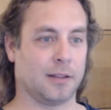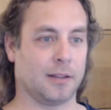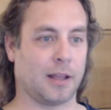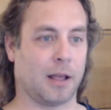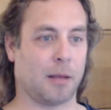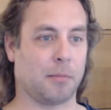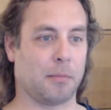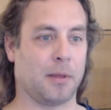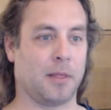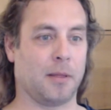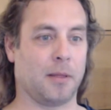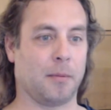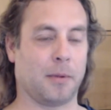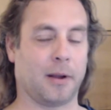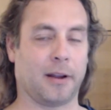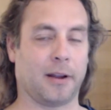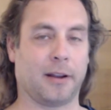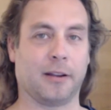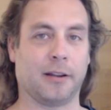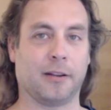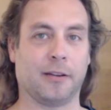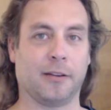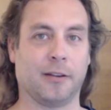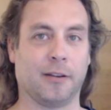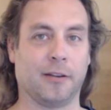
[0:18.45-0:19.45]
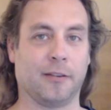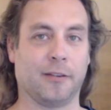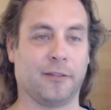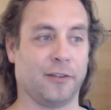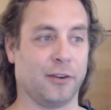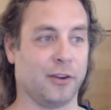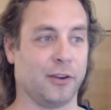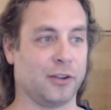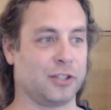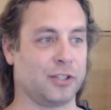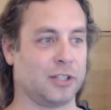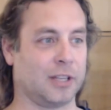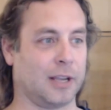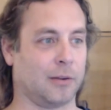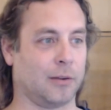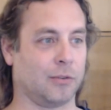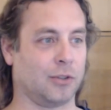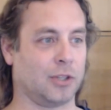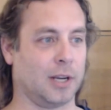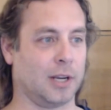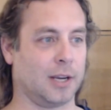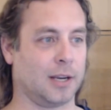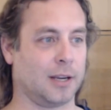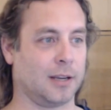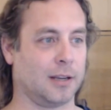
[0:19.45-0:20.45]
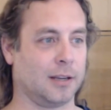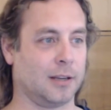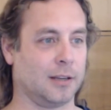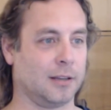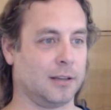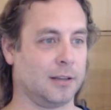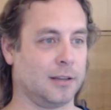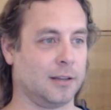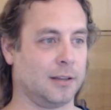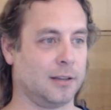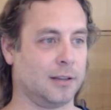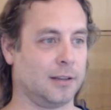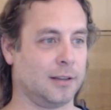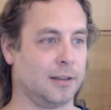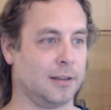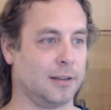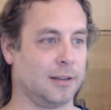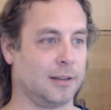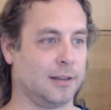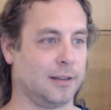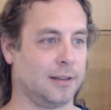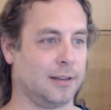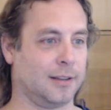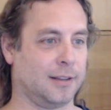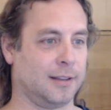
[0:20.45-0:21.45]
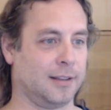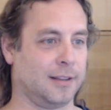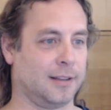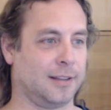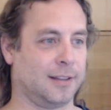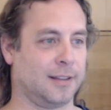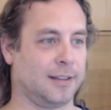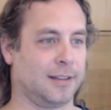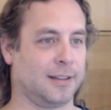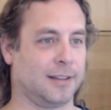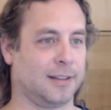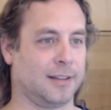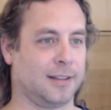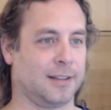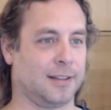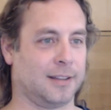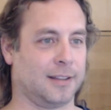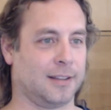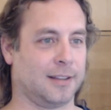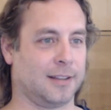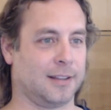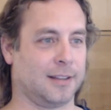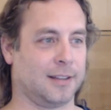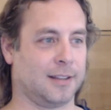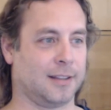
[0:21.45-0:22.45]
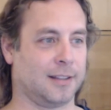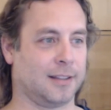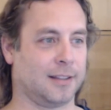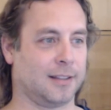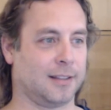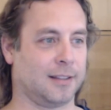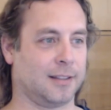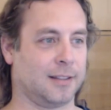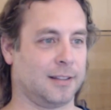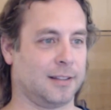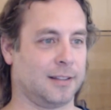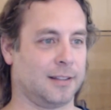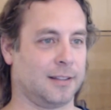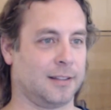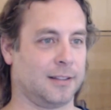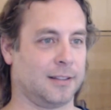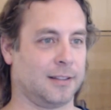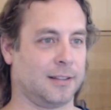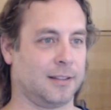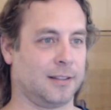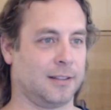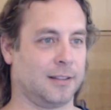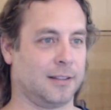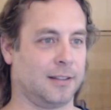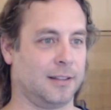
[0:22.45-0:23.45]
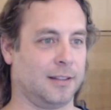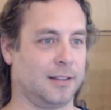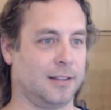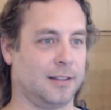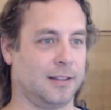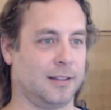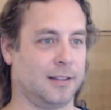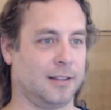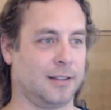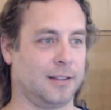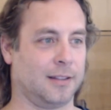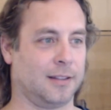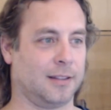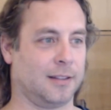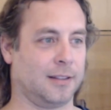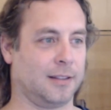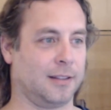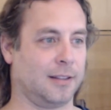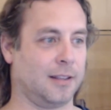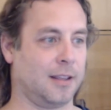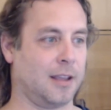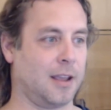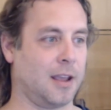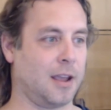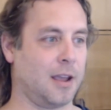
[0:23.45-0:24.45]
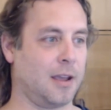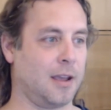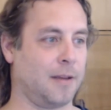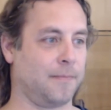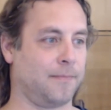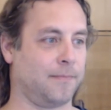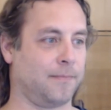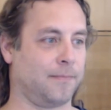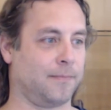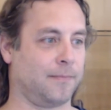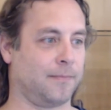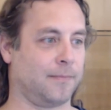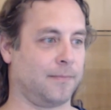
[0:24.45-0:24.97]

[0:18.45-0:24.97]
And that'll be the, my first sound check. Technology is, is working. I'm going to find out any second. Yeah.